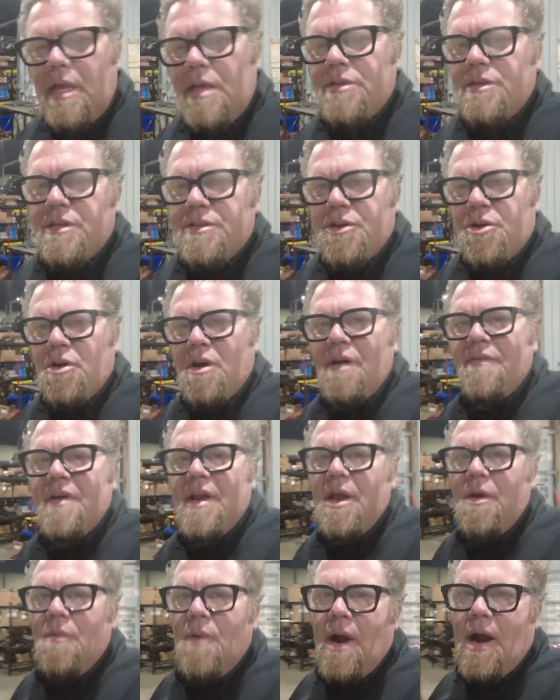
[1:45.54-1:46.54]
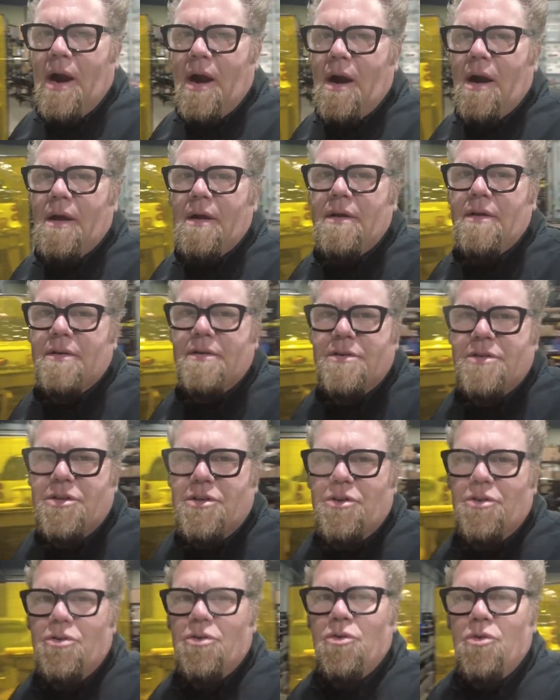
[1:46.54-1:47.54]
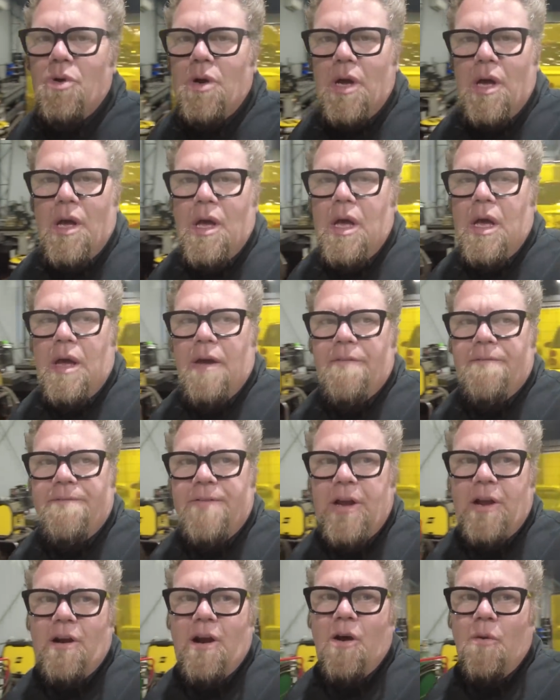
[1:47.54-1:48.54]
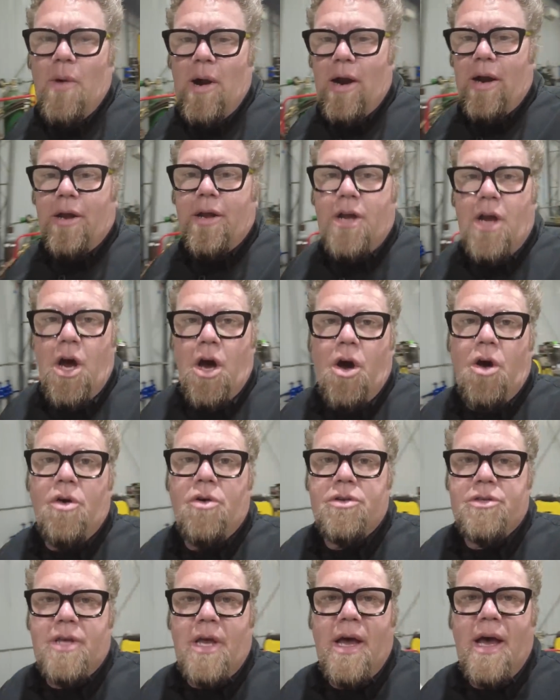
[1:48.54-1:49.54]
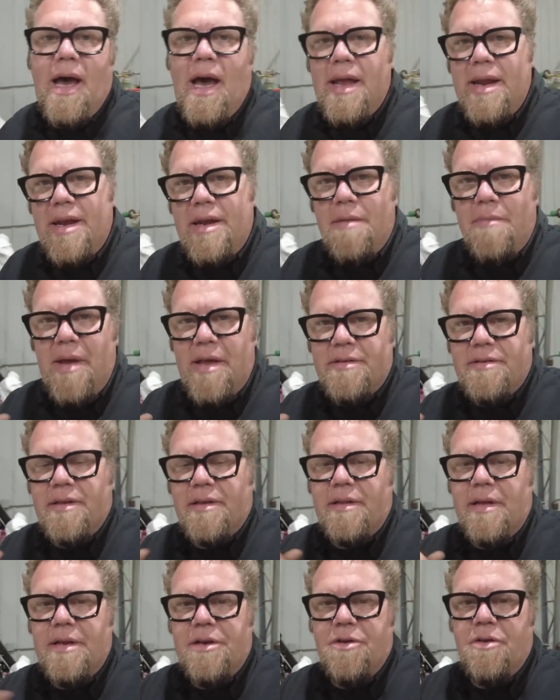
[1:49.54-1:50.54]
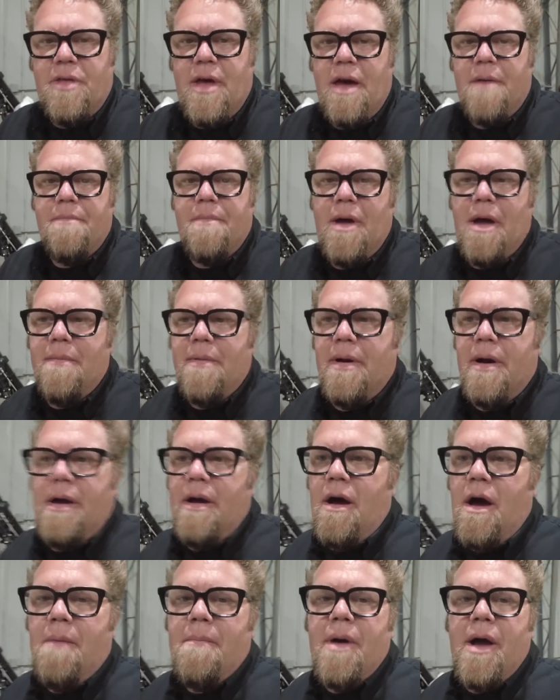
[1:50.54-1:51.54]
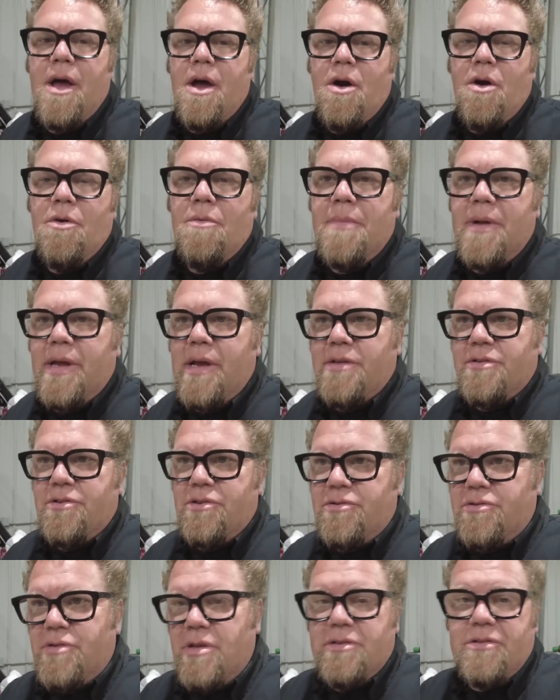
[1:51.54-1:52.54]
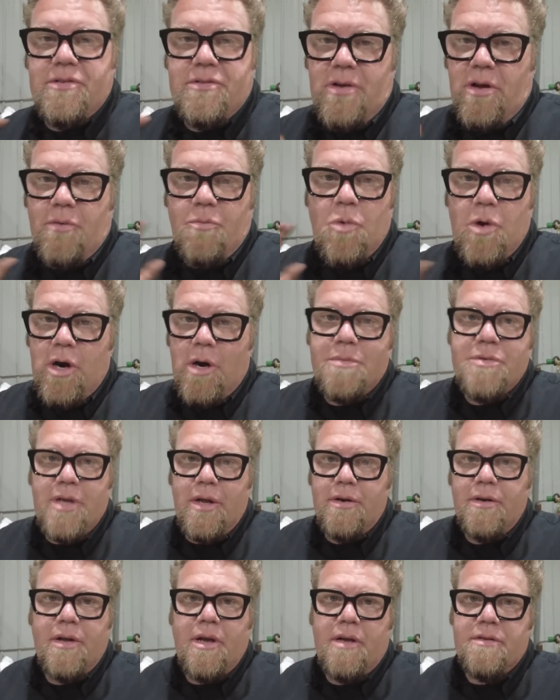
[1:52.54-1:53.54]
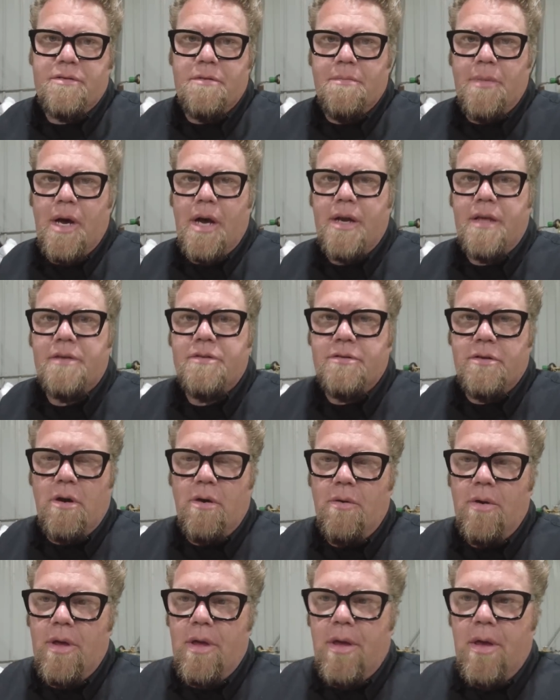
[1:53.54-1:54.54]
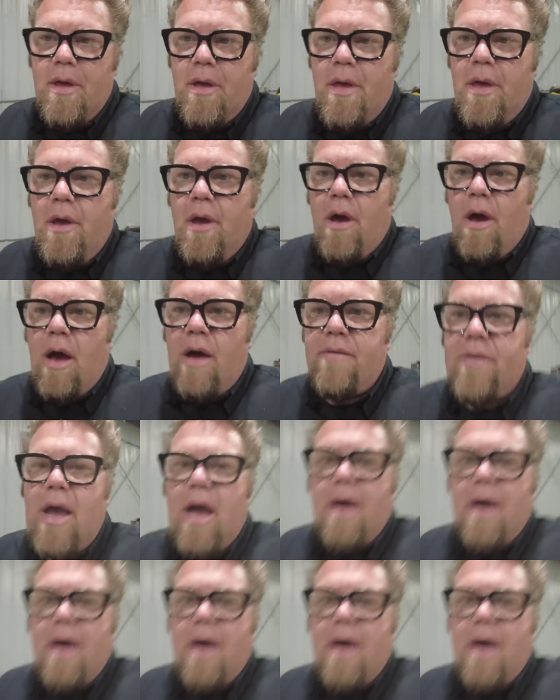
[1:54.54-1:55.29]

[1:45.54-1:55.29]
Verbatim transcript: since I don't have anywhere to figure out where it goes, I need to basically do that by my on my own because there's, this is a one hundred percent custom body. So, I've